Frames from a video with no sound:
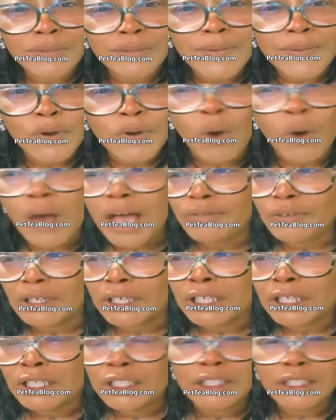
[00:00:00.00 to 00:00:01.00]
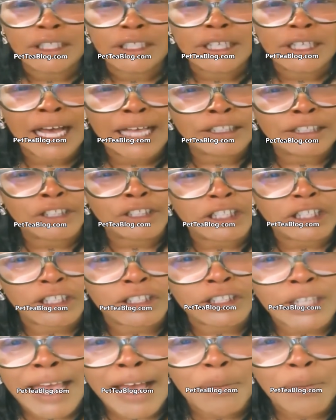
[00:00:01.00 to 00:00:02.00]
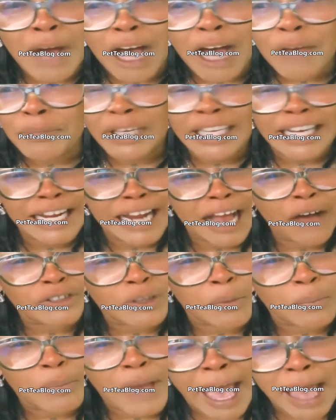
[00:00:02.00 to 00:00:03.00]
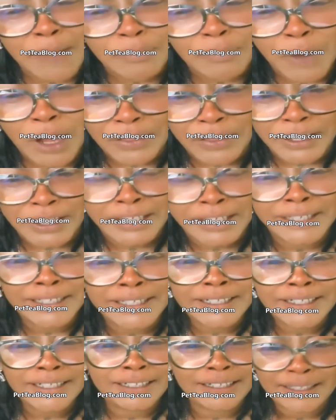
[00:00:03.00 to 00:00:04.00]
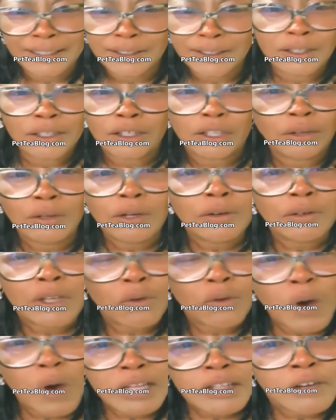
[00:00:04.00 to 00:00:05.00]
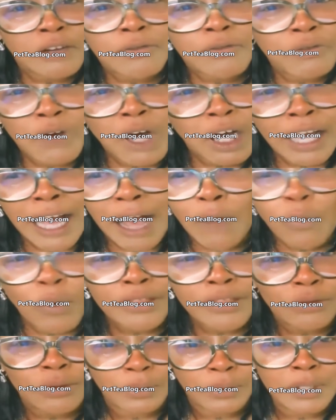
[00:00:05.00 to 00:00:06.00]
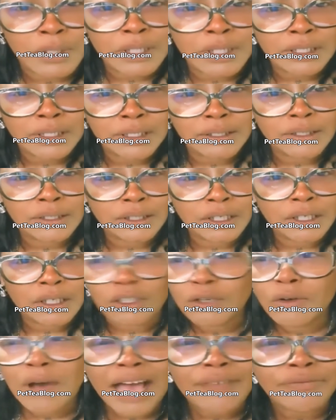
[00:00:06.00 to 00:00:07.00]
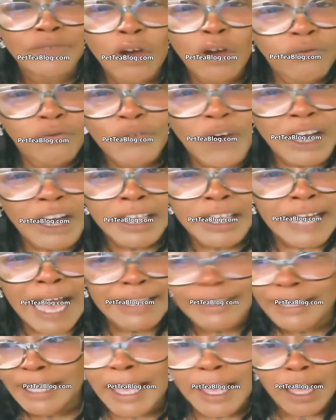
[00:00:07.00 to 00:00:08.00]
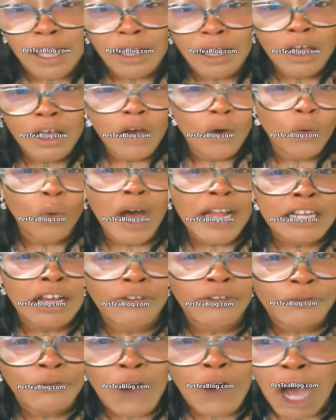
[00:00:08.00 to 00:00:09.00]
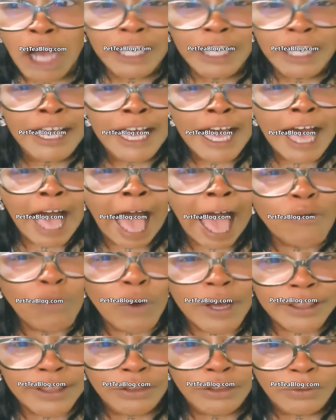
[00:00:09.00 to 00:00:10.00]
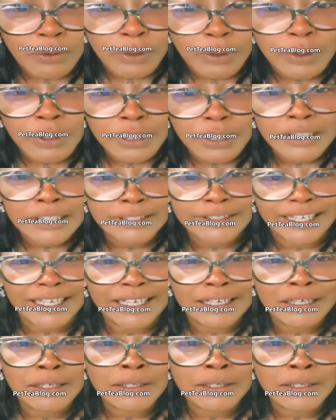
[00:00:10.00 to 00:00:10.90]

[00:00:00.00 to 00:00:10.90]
whoever got shit to say about me that I was a bad mother, you don't know what the fuck I went through. You have no fucking idea what the fuck I went through. See?